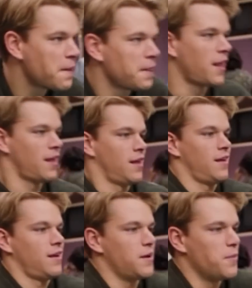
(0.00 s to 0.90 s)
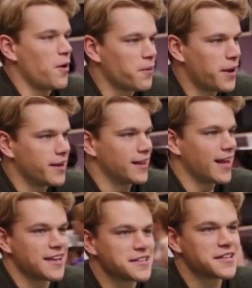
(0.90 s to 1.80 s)
Atlantic City for nearly a
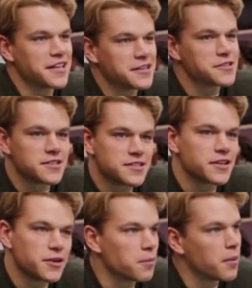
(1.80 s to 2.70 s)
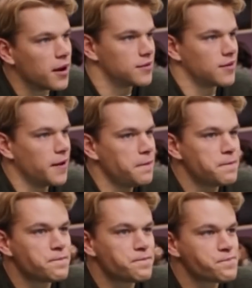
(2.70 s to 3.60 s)
decade before playing in his first
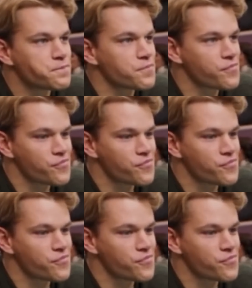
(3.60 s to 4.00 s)
WSOP in